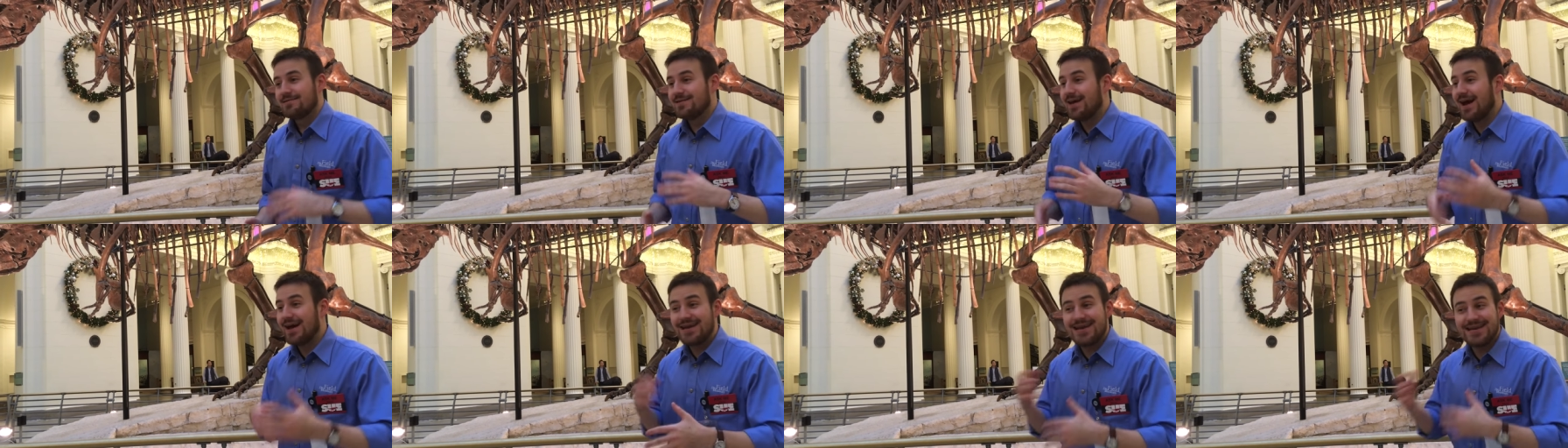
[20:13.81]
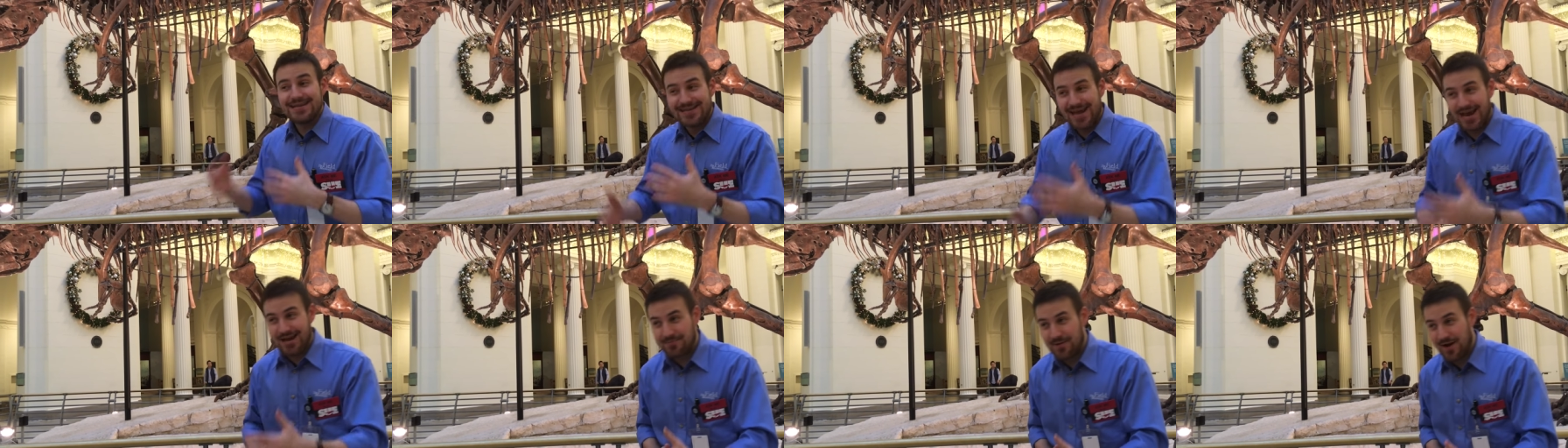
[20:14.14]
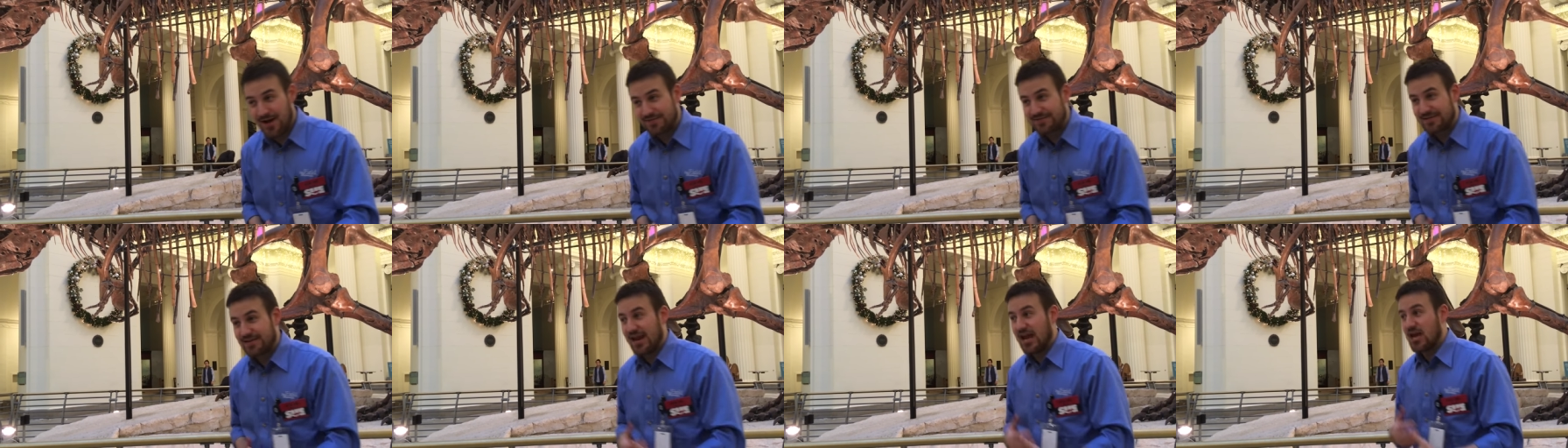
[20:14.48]
Not eat 10
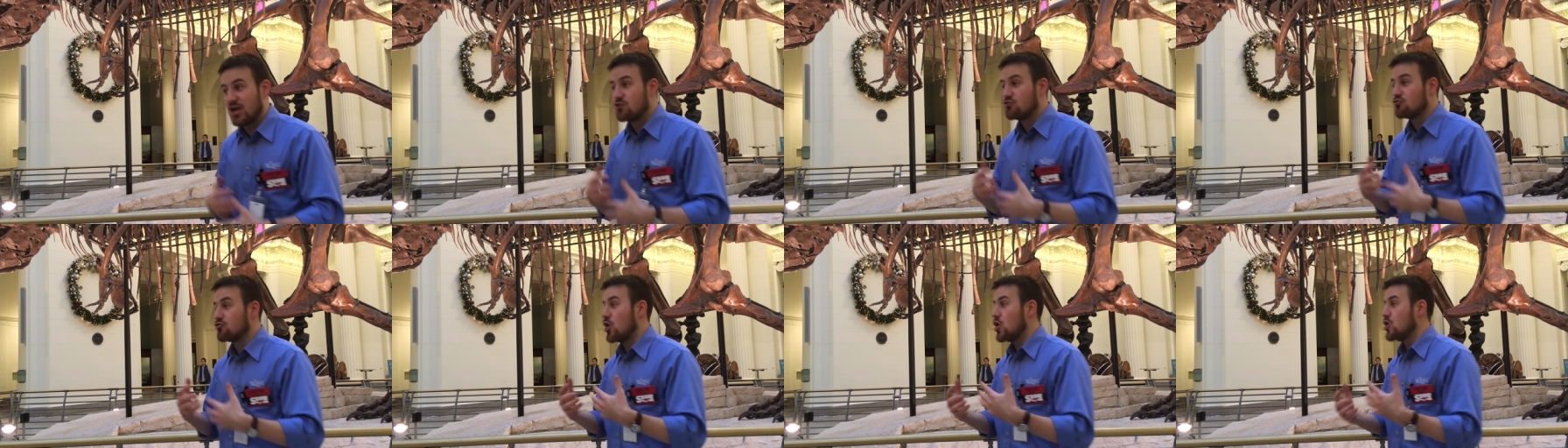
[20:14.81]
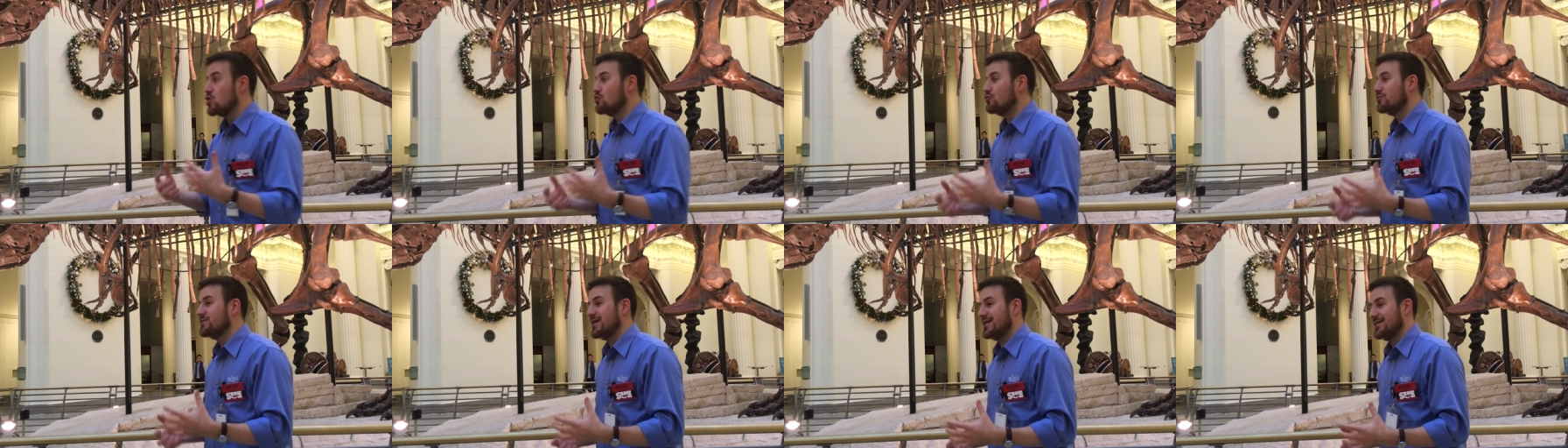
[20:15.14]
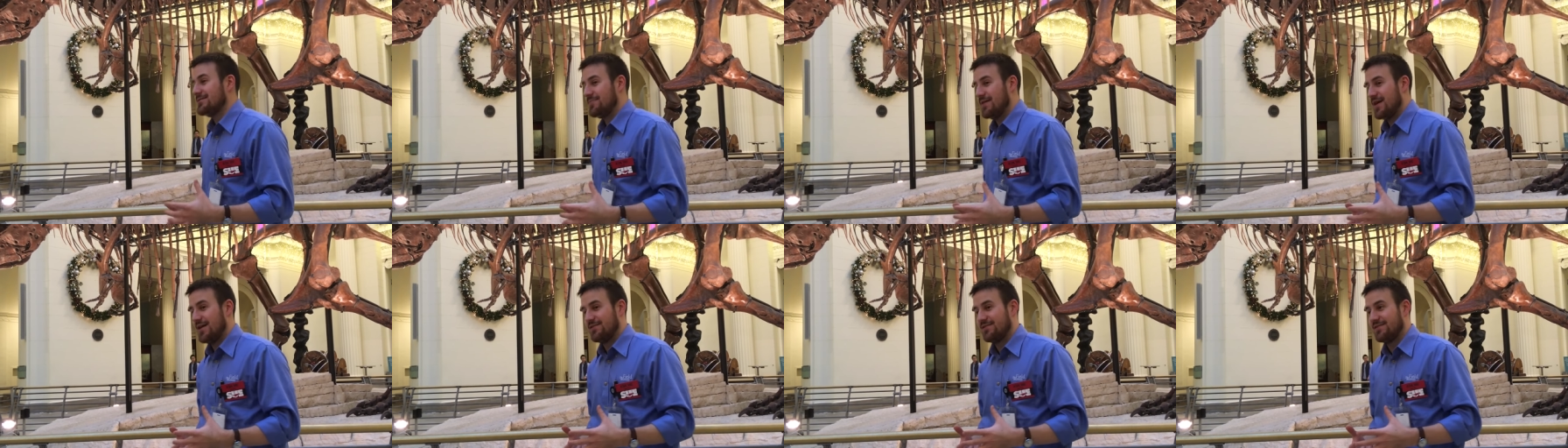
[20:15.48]
pounds a day, grow
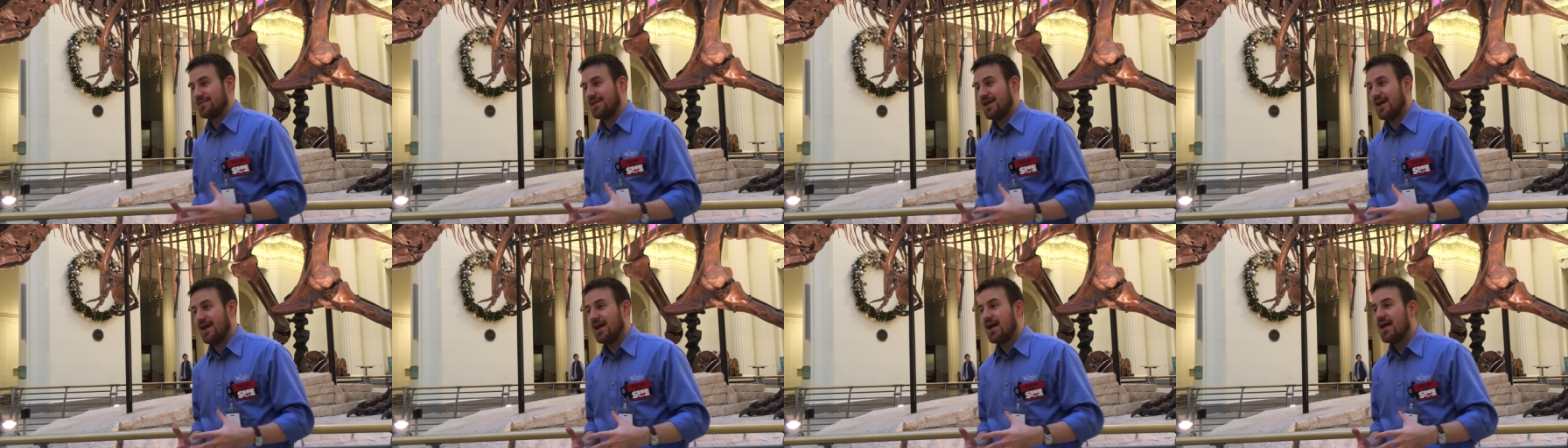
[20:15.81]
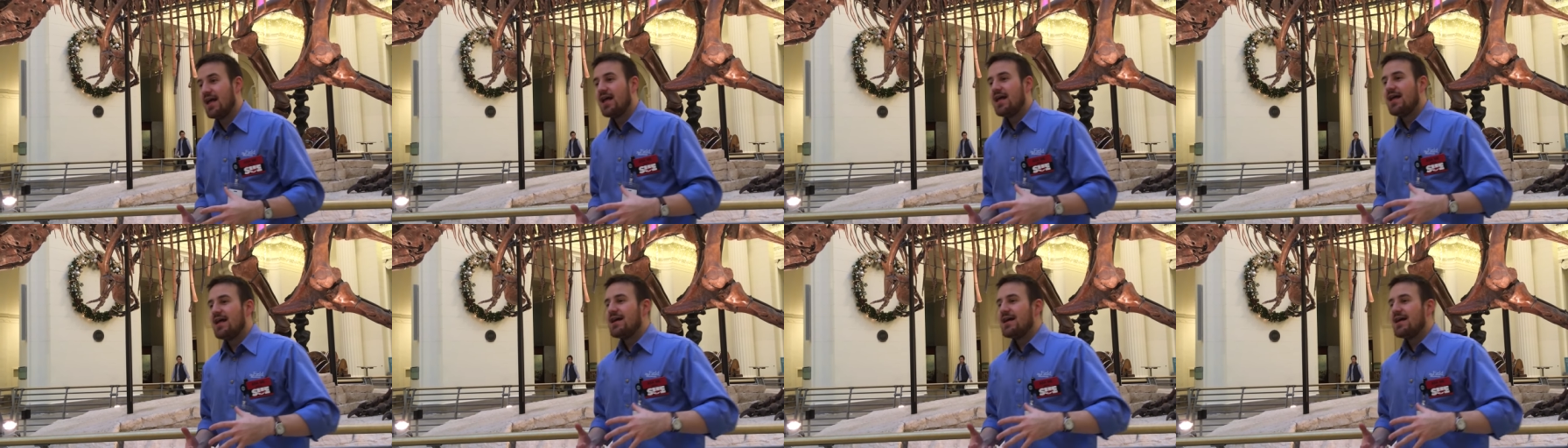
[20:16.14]
10 pounds a day.